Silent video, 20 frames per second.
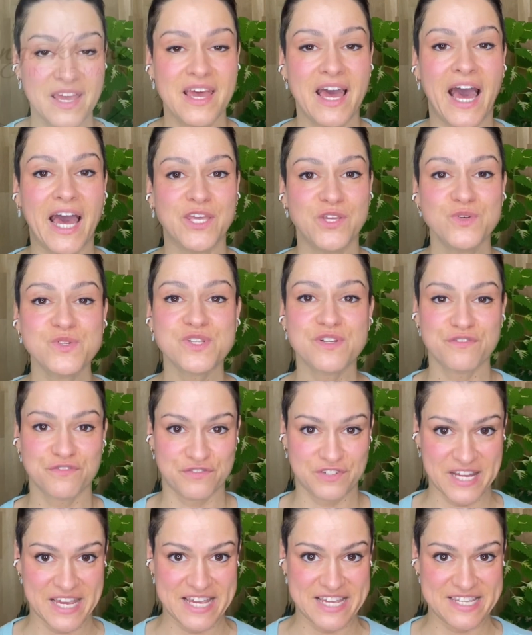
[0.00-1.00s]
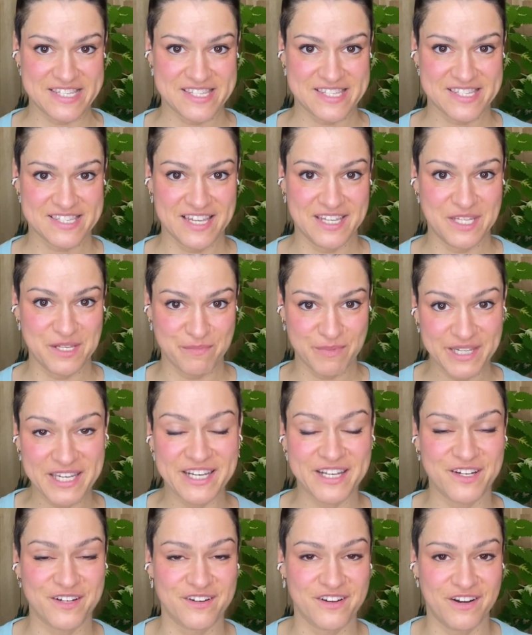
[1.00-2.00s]
I used a phrase in the
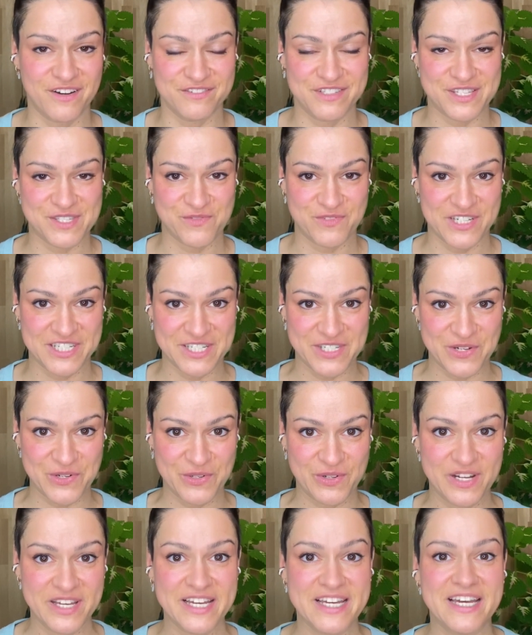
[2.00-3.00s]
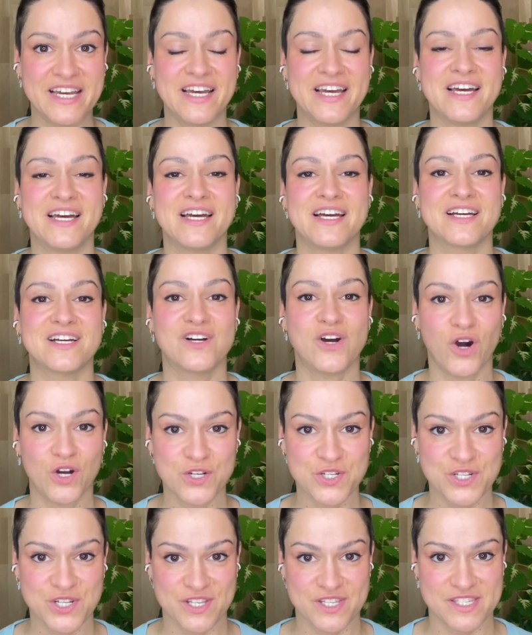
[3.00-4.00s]
beginning of this video,
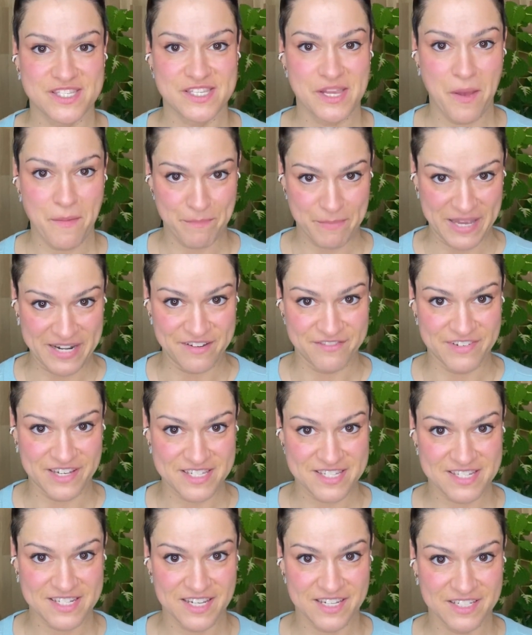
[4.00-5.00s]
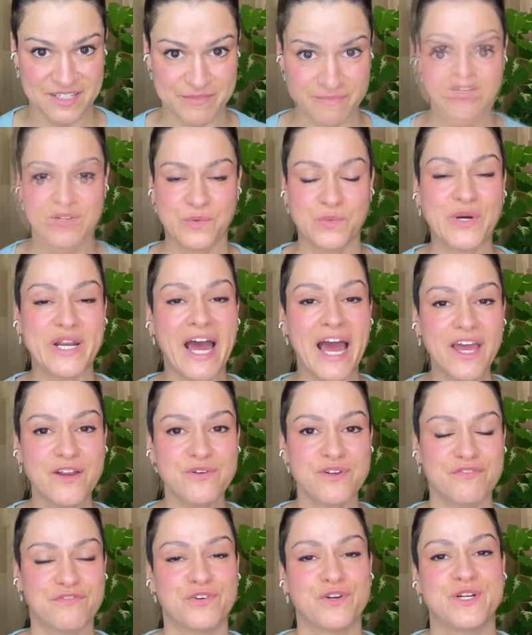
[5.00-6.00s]
conscious manifesting. What I
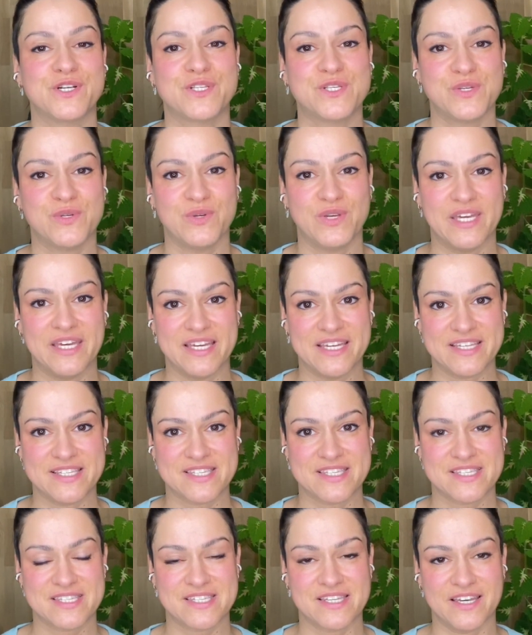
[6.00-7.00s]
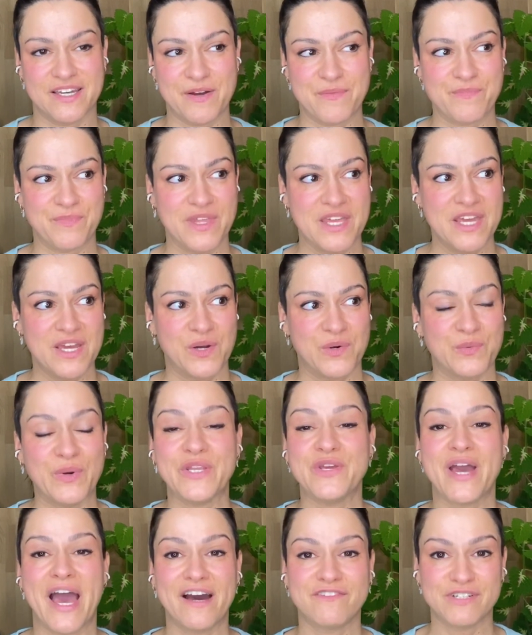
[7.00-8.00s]
refer to is when
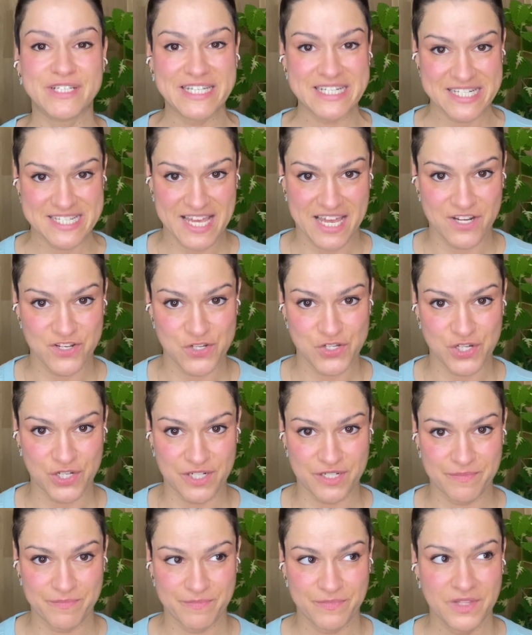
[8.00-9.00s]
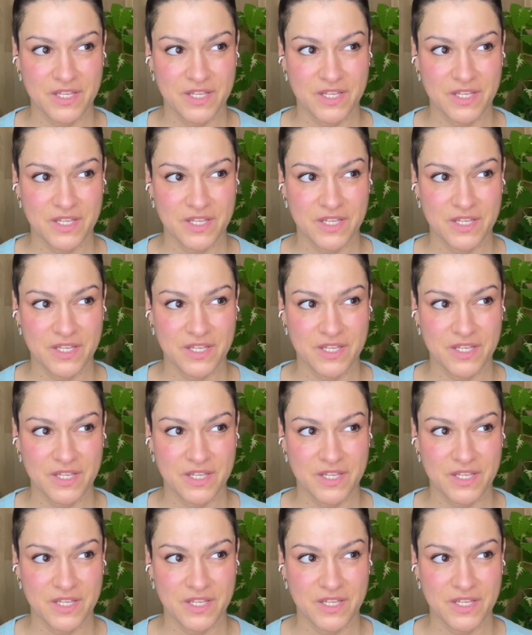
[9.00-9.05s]
you have an intention,